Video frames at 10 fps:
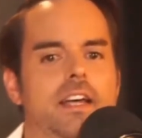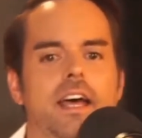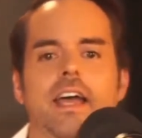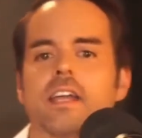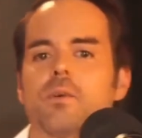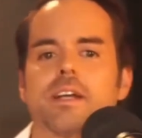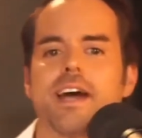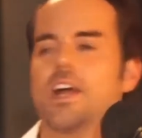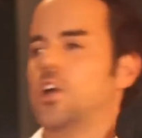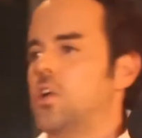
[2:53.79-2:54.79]
uh, anyone
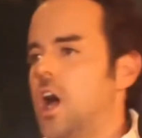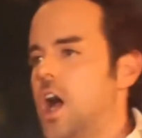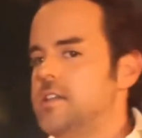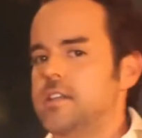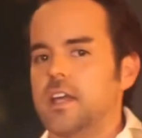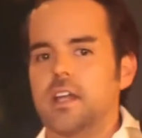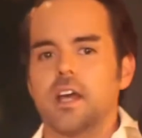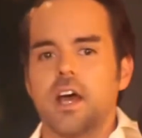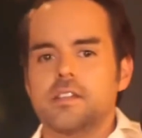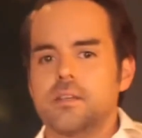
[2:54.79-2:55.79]
got a cross
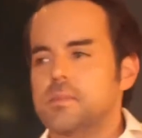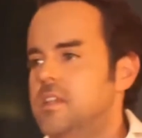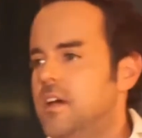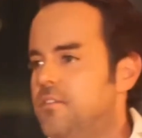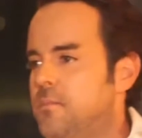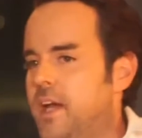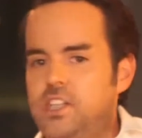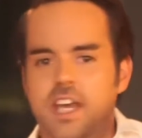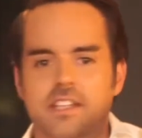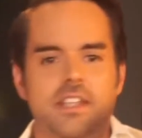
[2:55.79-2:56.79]
and uh, some stuff in my
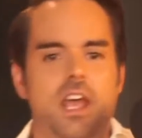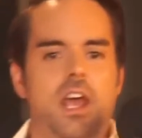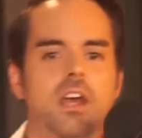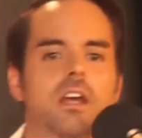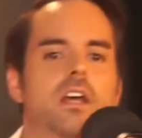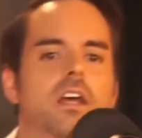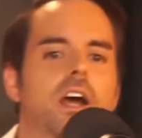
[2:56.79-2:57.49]
chest hair?